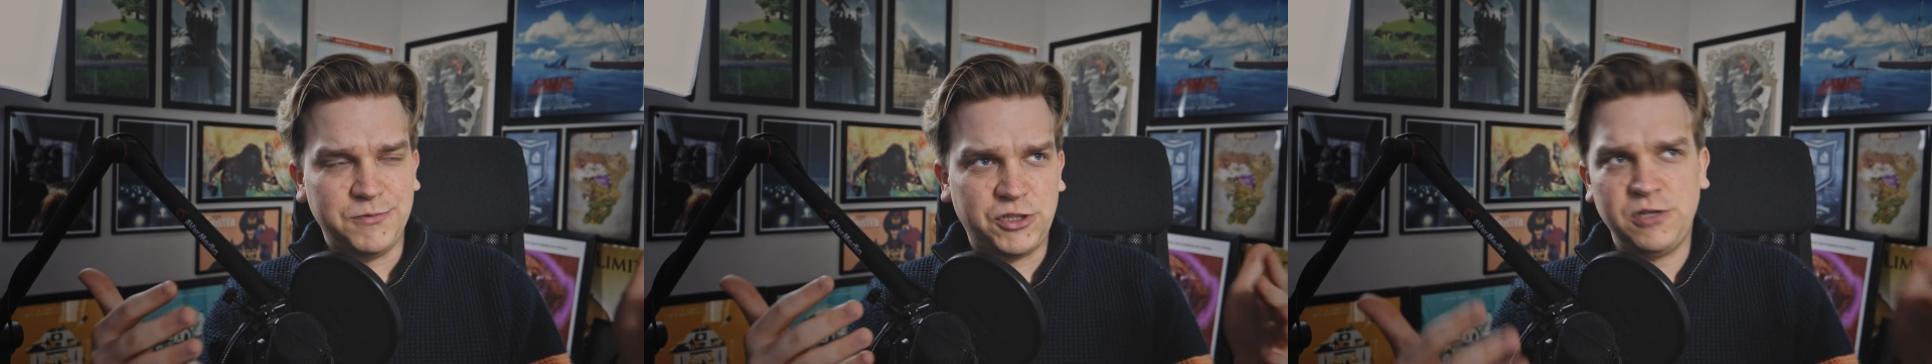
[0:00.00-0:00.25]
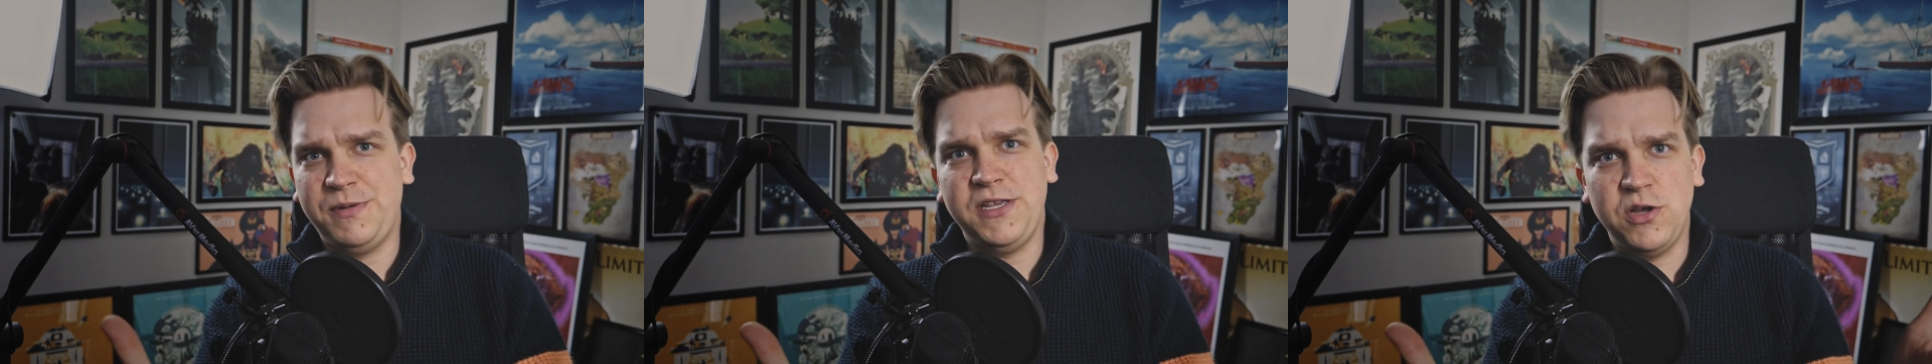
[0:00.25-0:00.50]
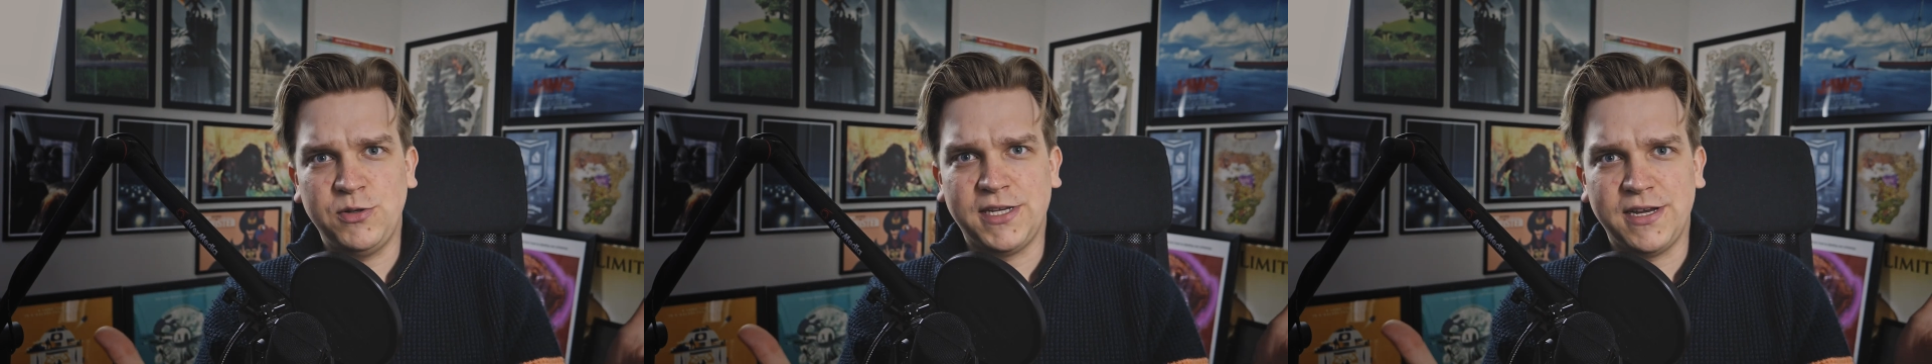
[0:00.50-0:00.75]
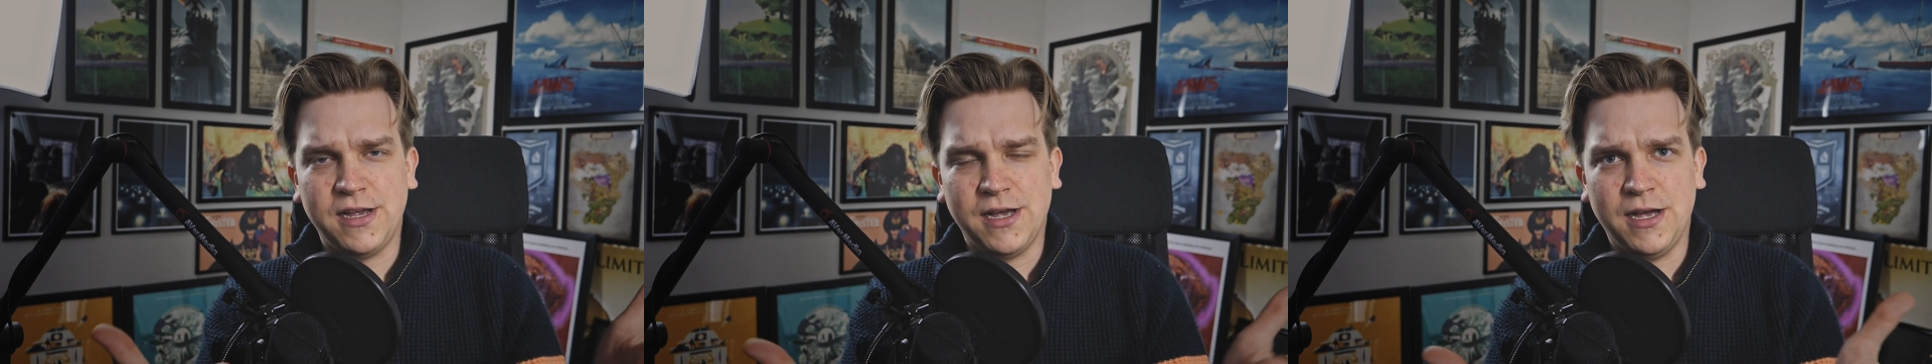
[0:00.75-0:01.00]
should be
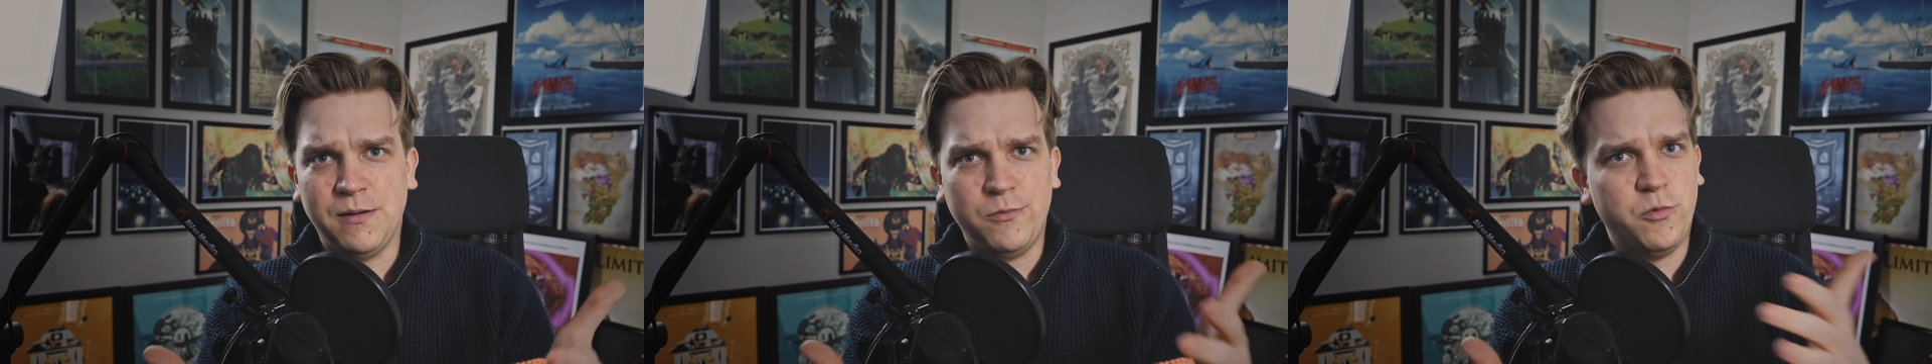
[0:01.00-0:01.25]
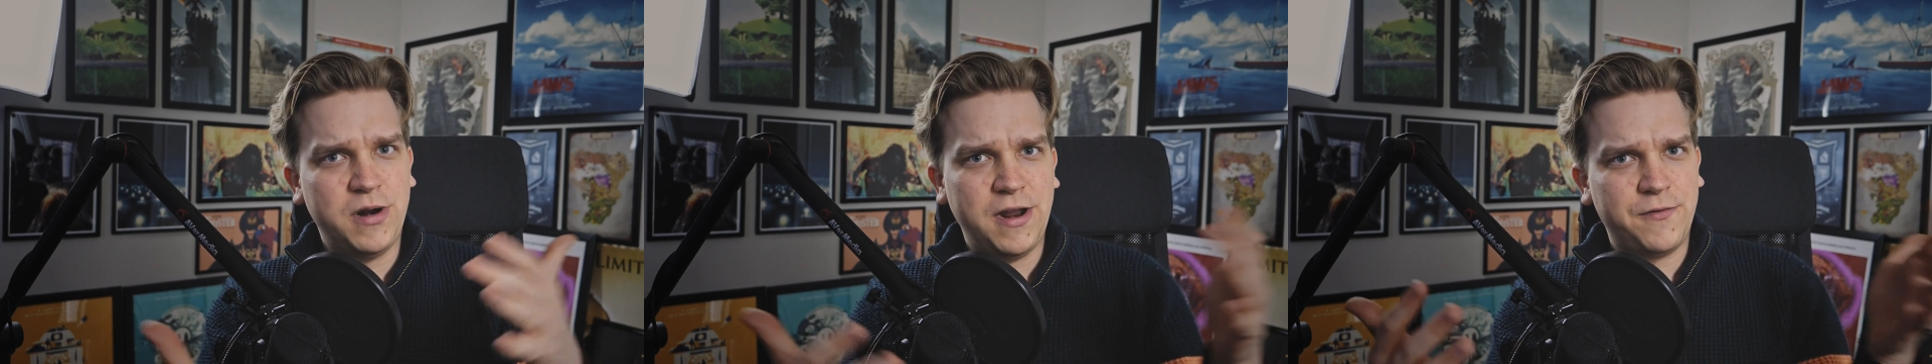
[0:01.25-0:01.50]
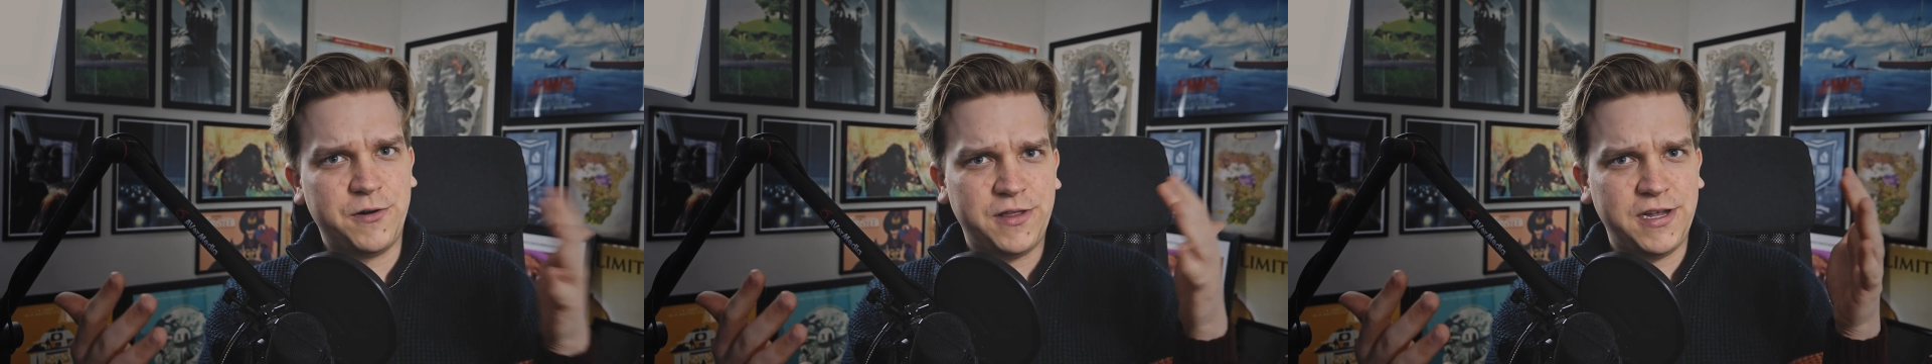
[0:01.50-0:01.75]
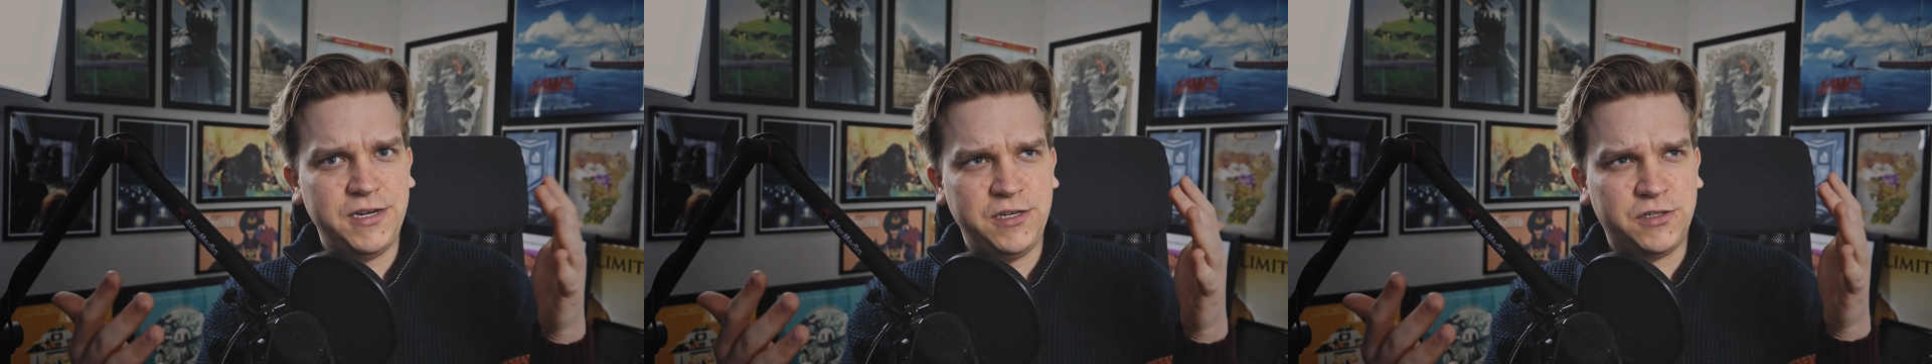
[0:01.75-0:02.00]
using whenever
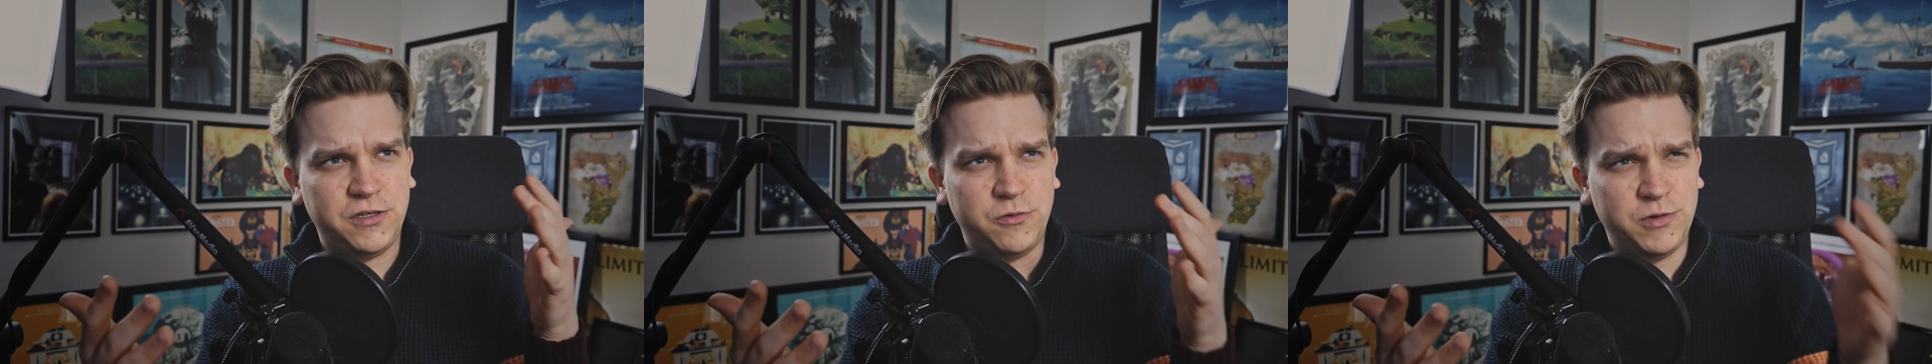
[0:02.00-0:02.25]
they need to,